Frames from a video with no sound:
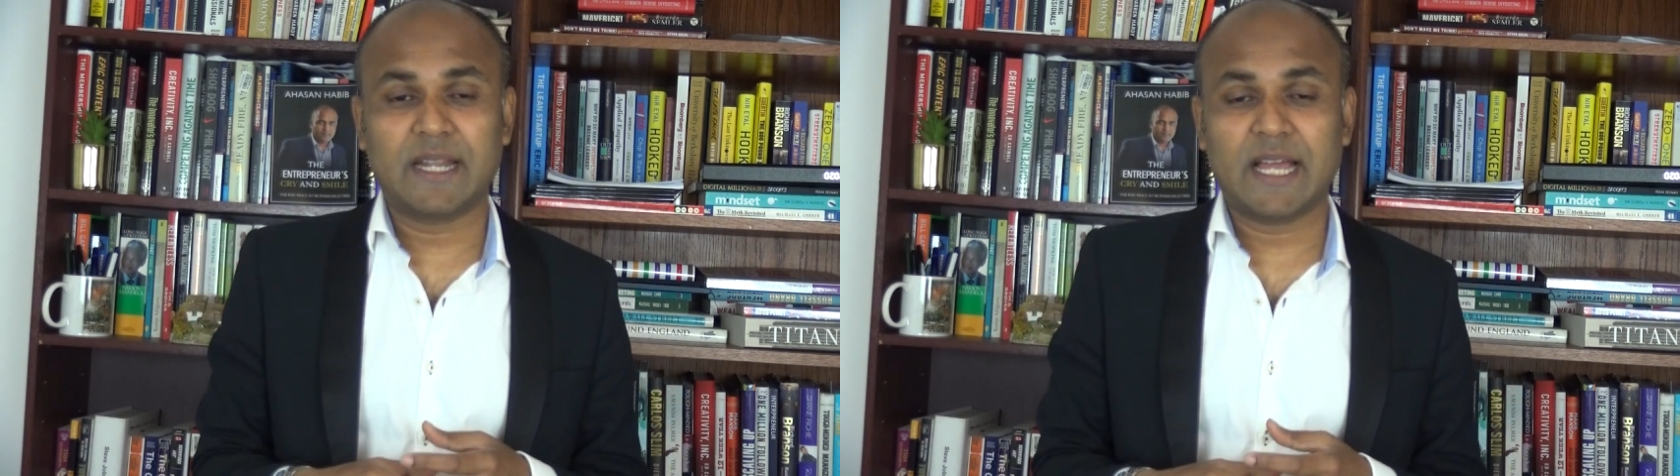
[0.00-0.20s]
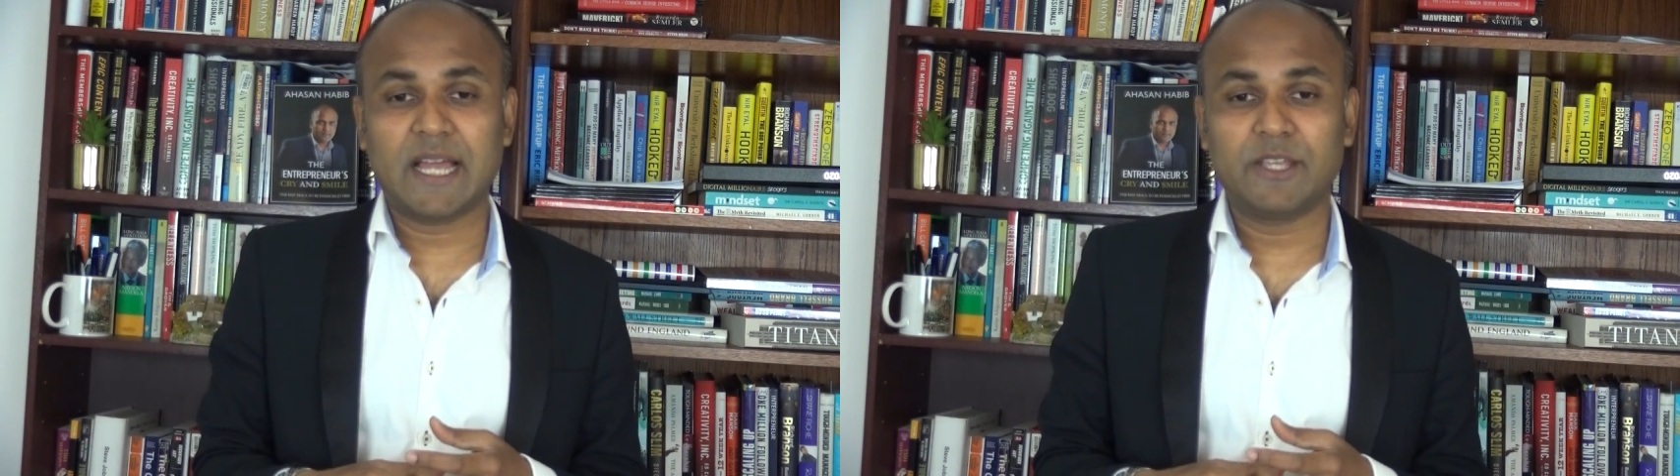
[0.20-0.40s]

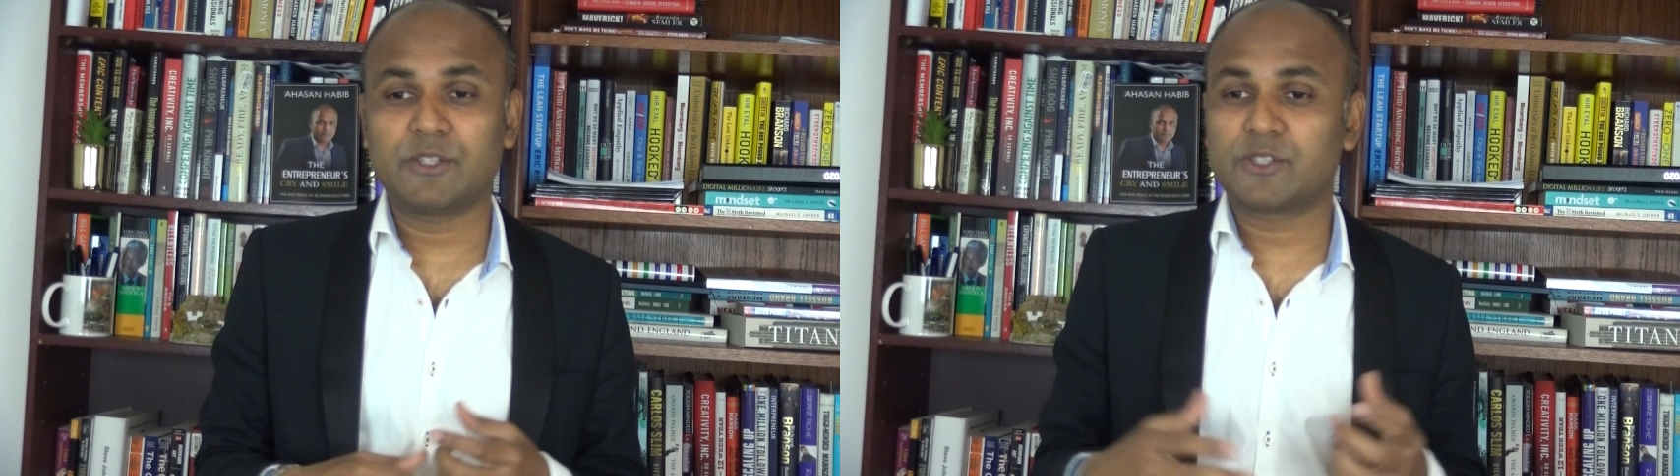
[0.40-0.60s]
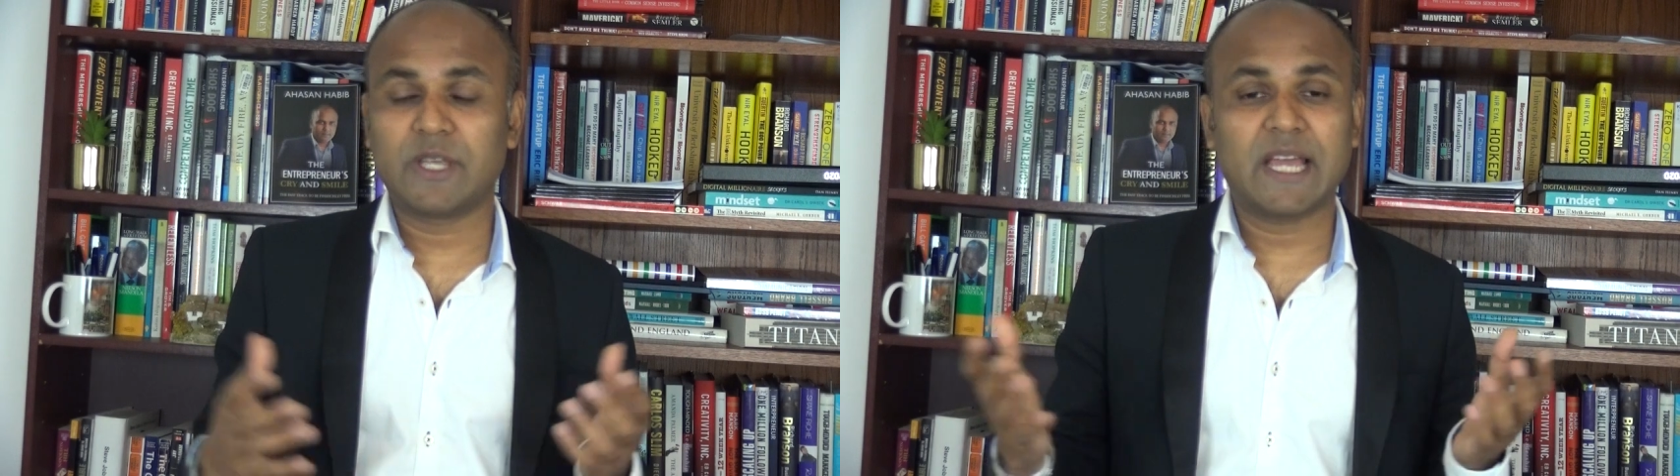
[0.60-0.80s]
I
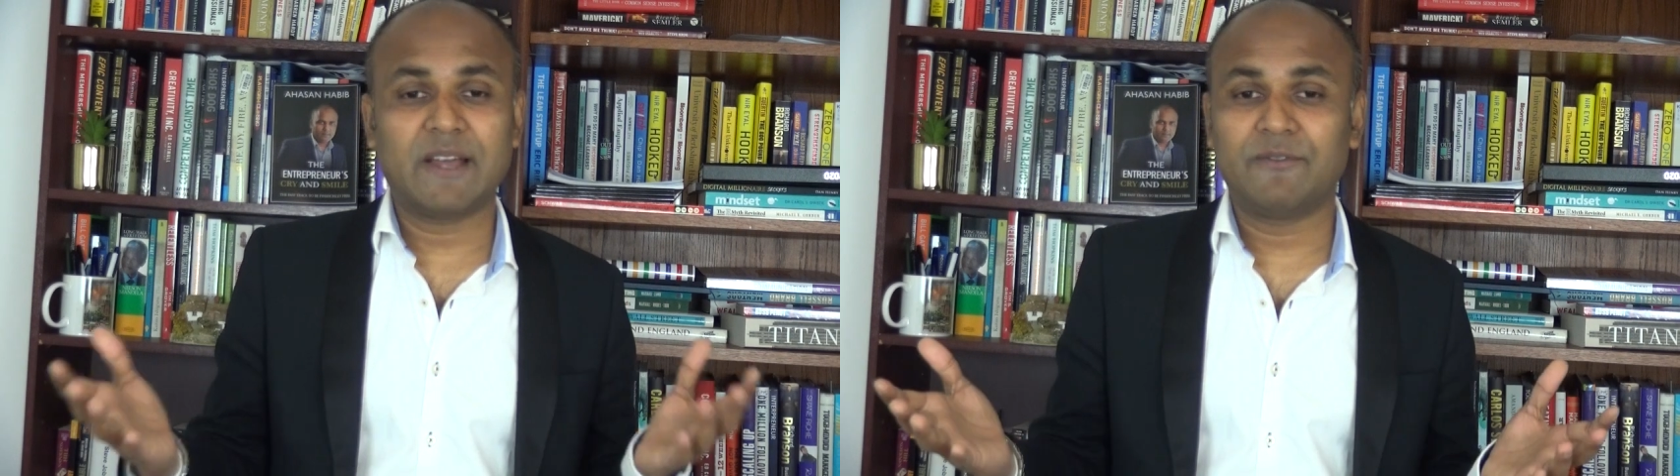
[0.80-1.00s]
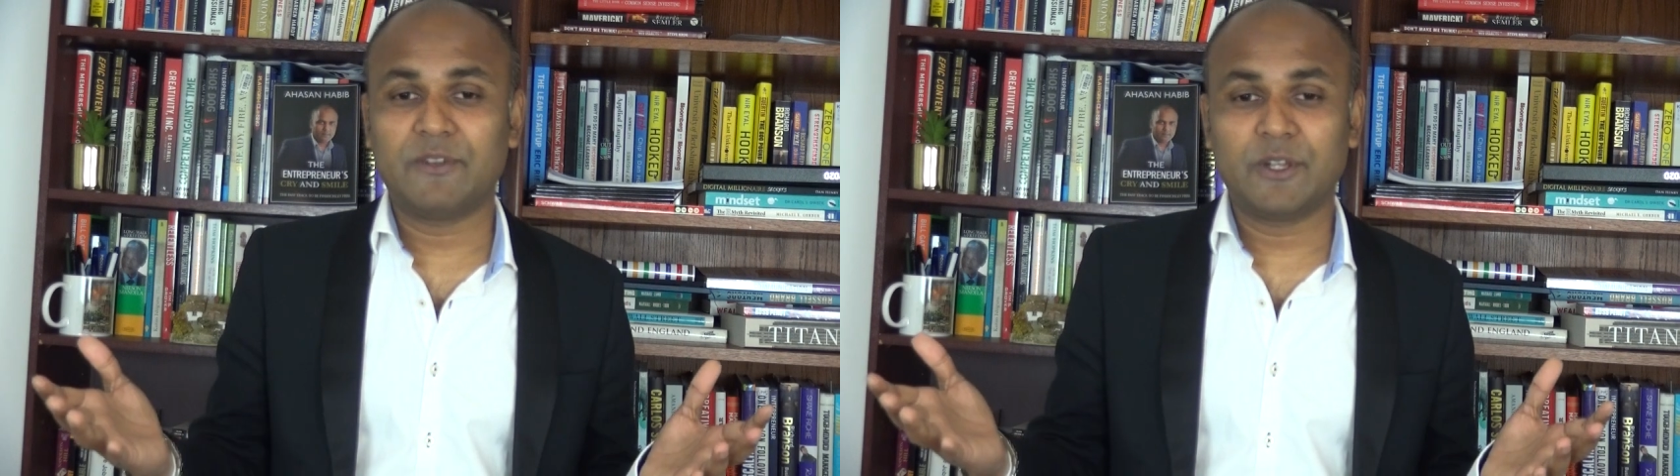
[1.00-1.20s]
used to
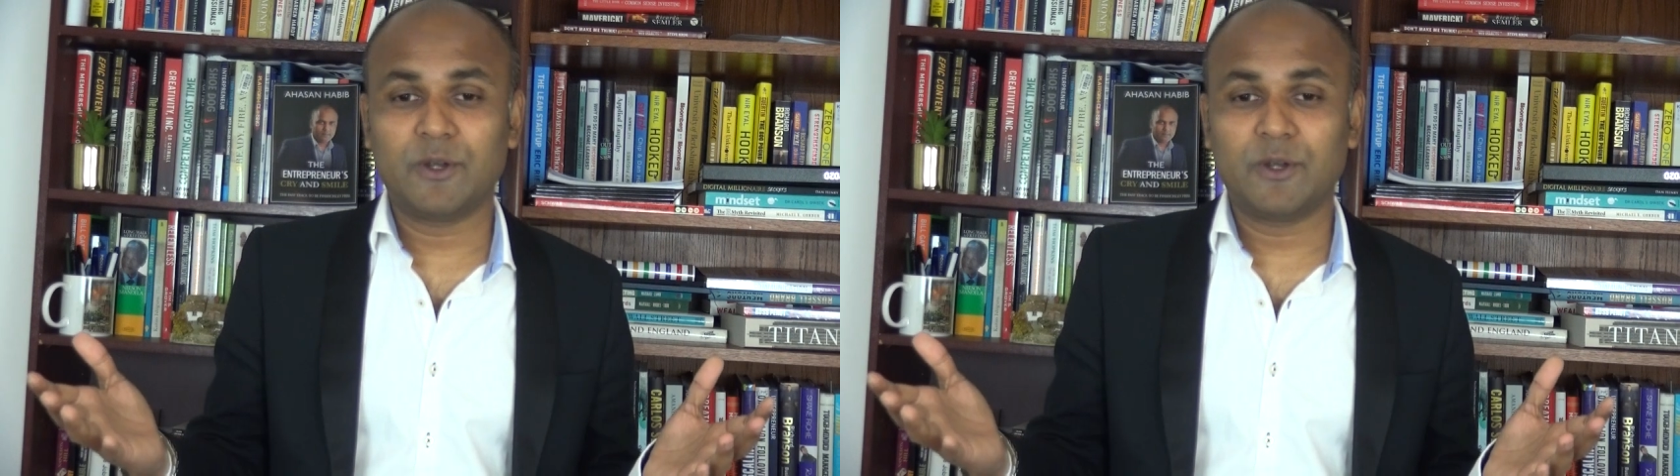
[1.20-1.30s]
have